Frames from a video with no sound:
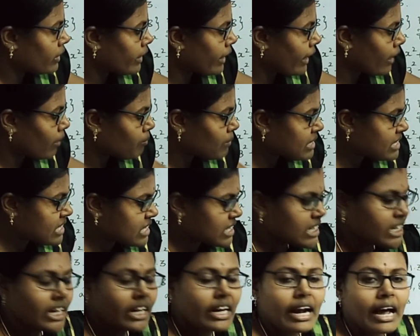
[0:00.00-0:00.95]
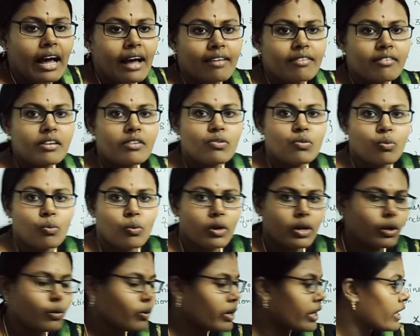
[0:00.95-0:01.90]
the elements here has its
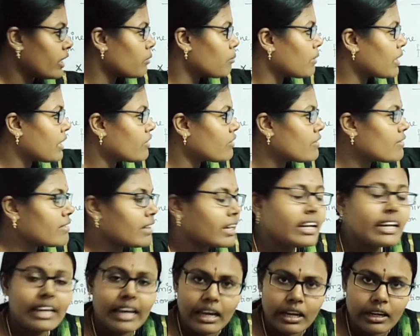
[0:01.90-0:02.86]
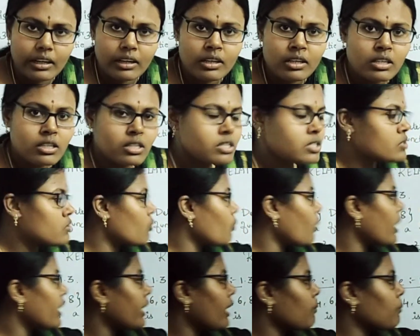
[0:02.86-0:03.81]
unique images in N. So
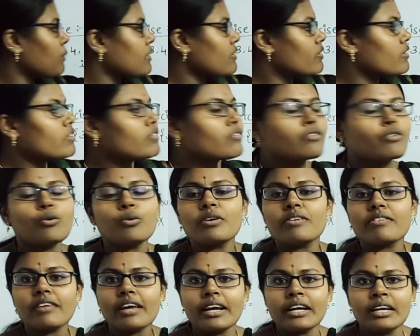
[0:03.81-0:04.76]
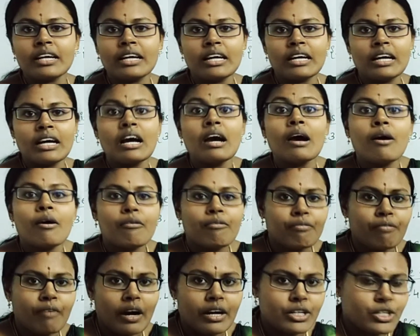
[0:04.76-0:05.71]
what happens? This too is a
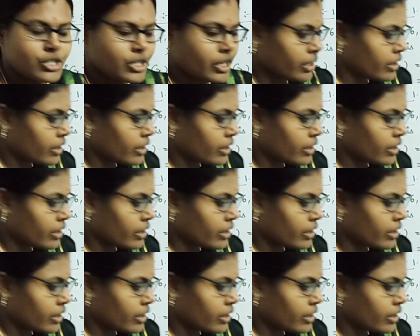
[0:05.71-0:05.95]
function.